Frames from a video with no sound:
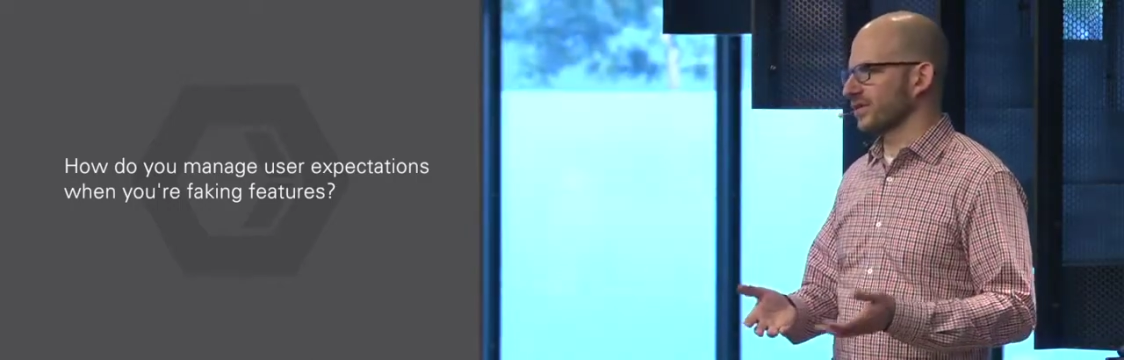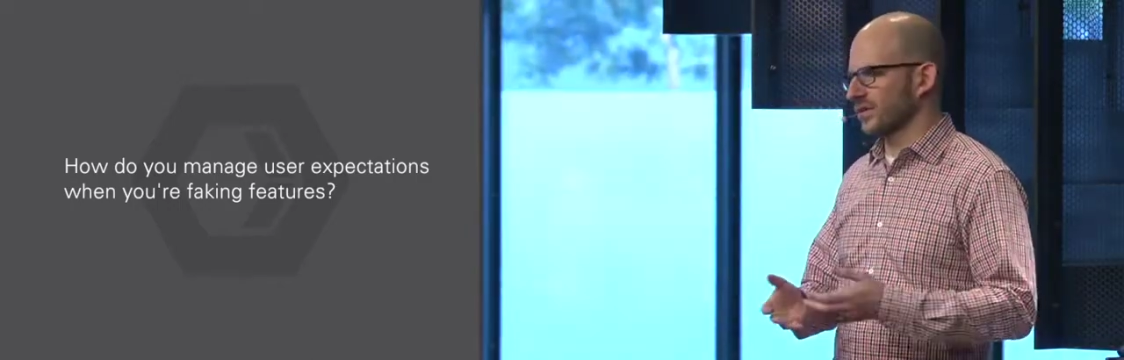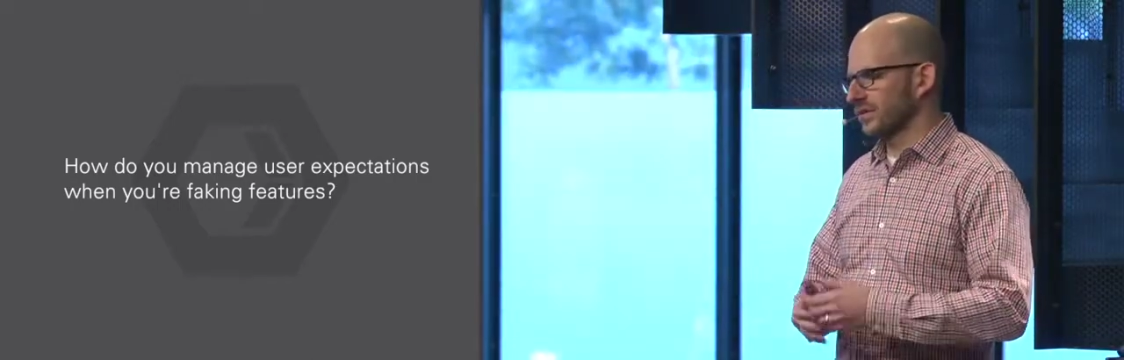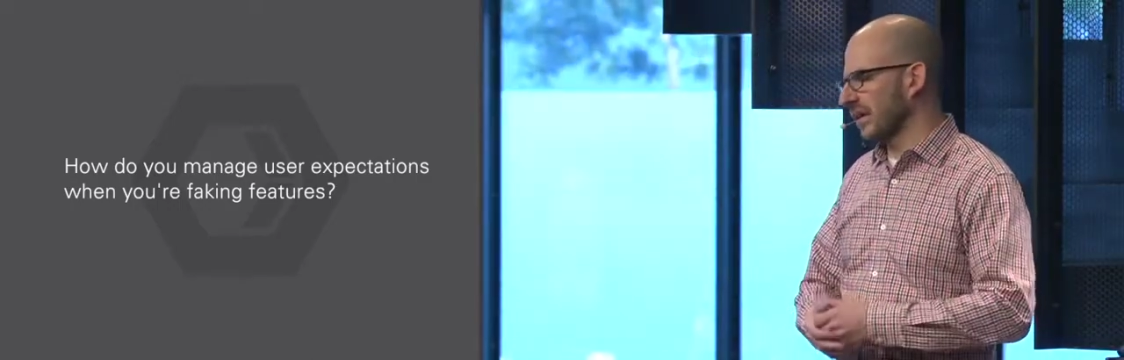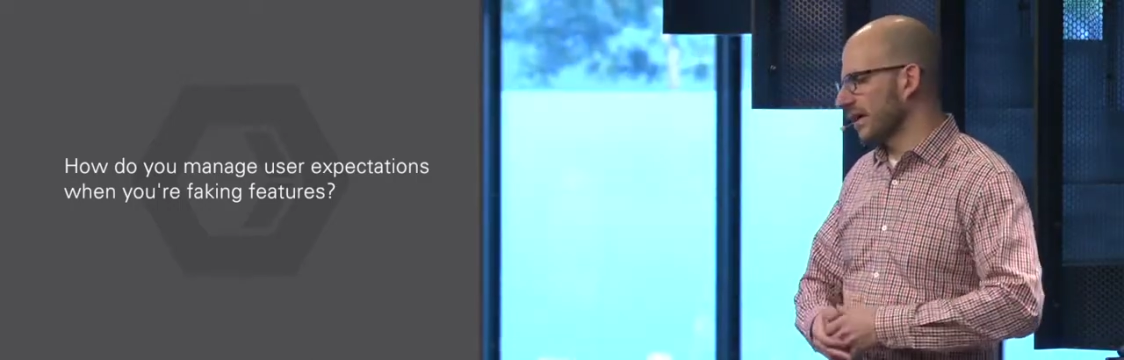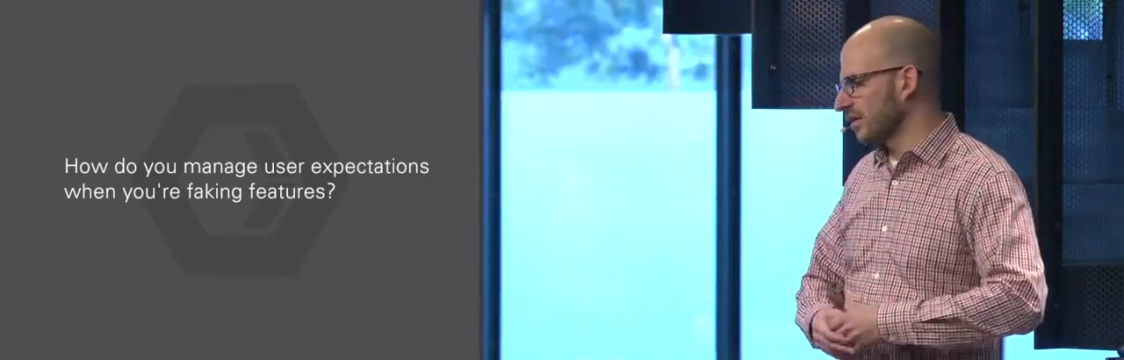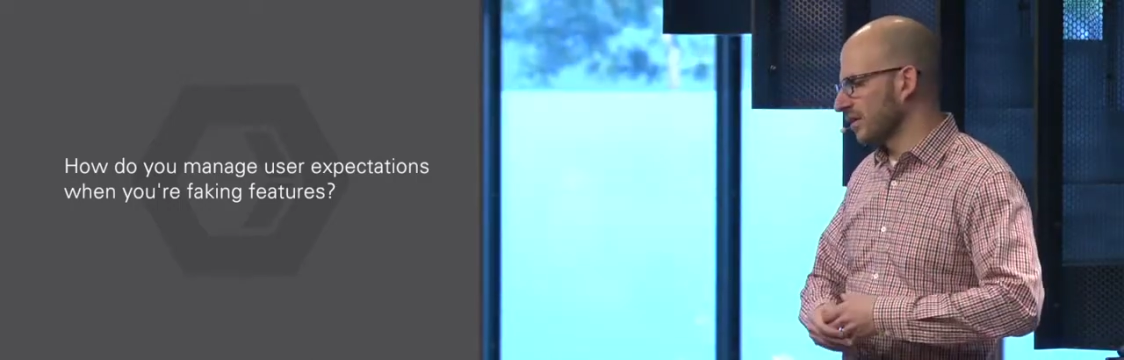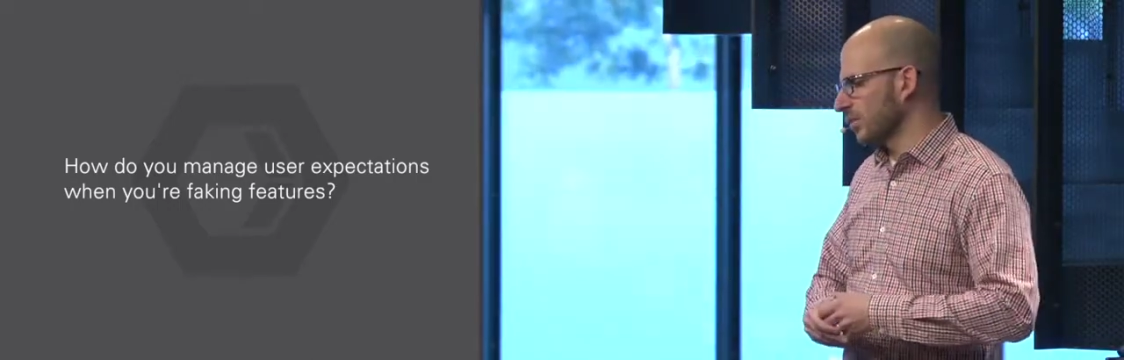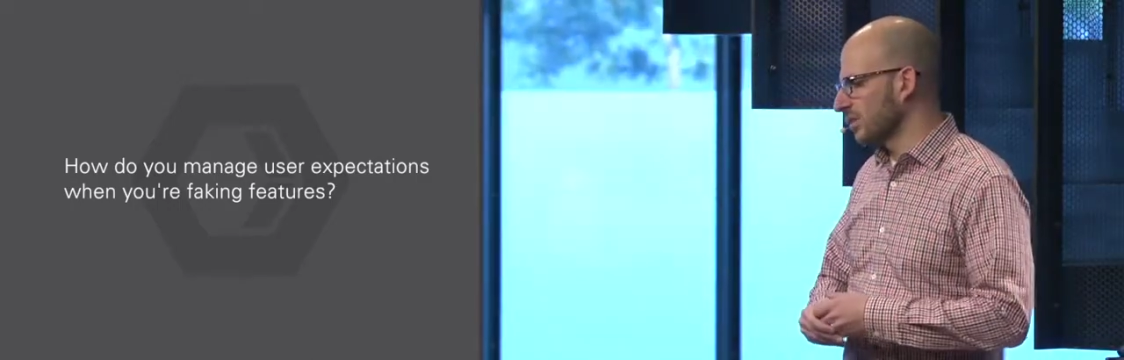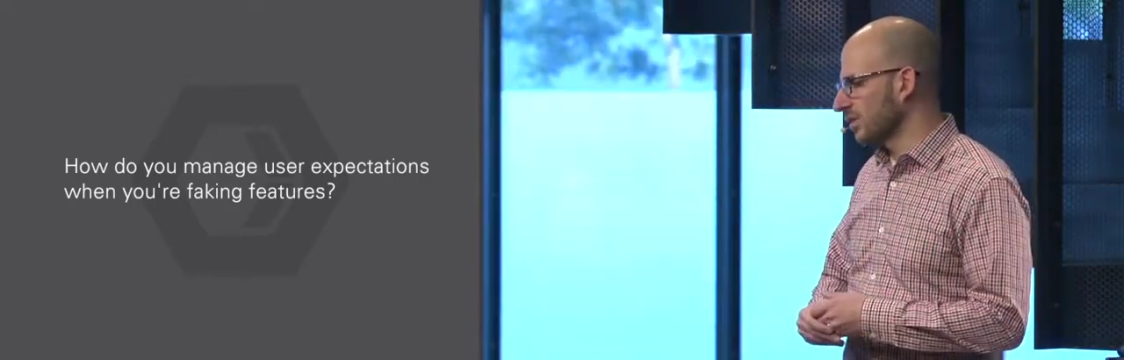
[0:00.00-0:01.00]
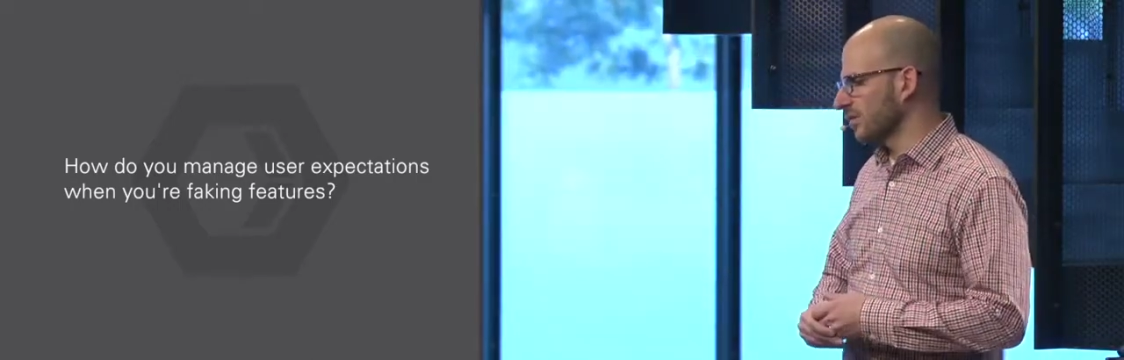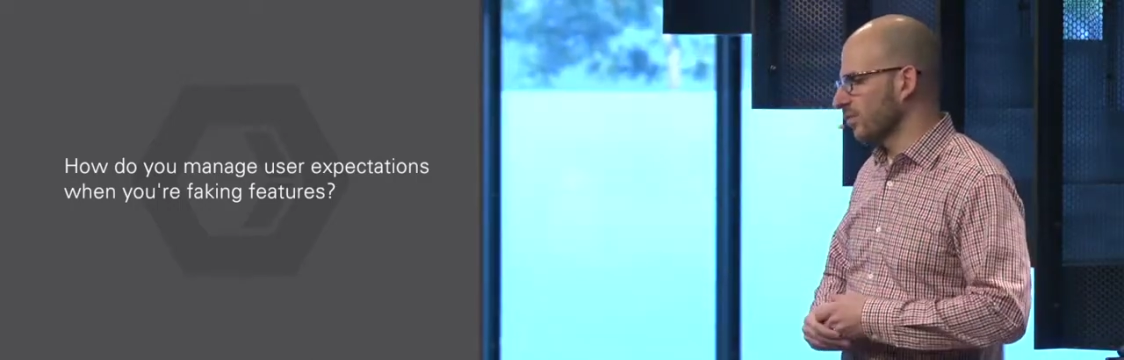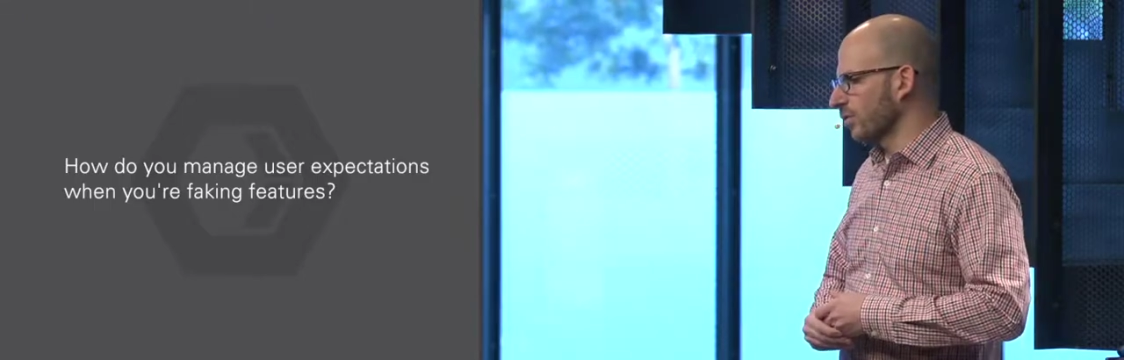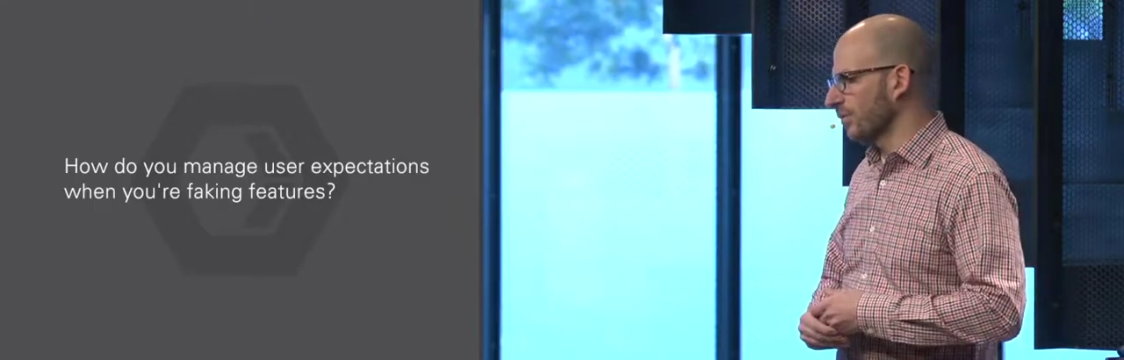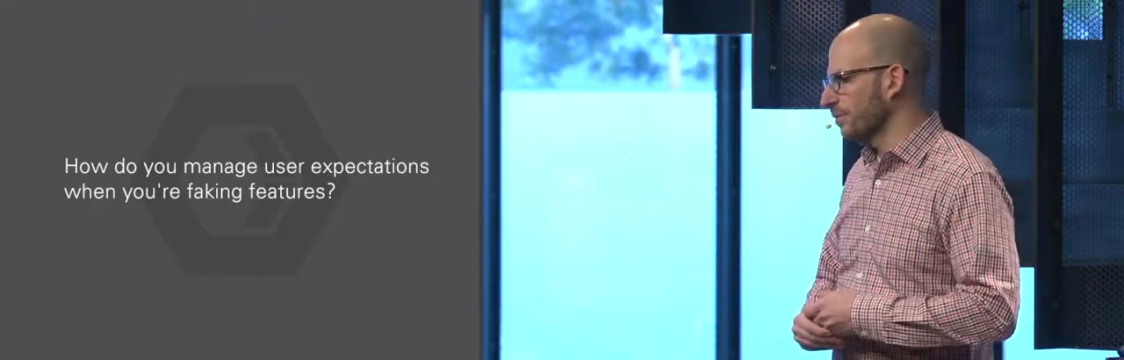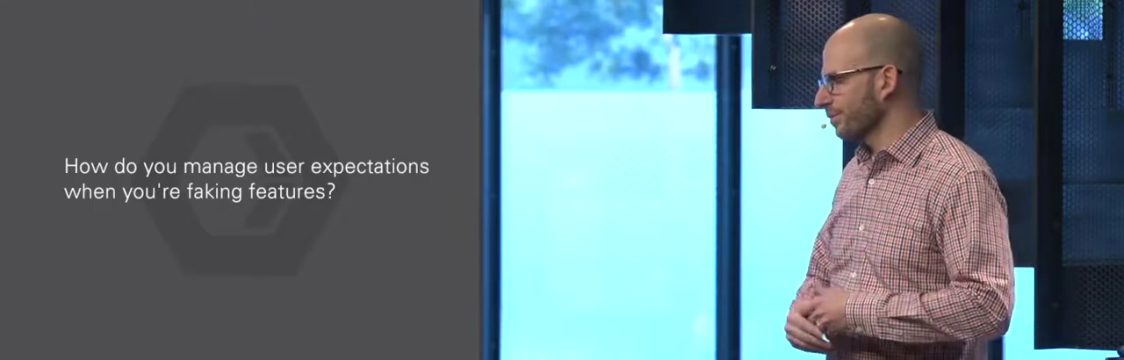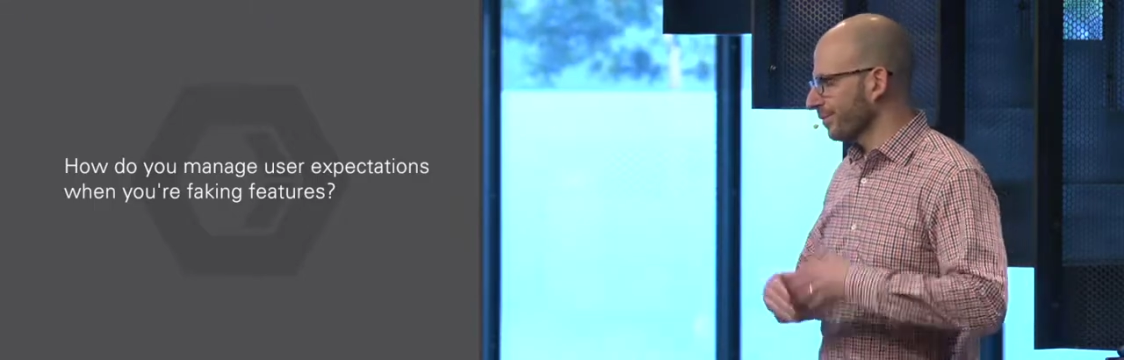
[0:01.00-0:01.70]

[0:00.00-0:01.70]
So we're looking for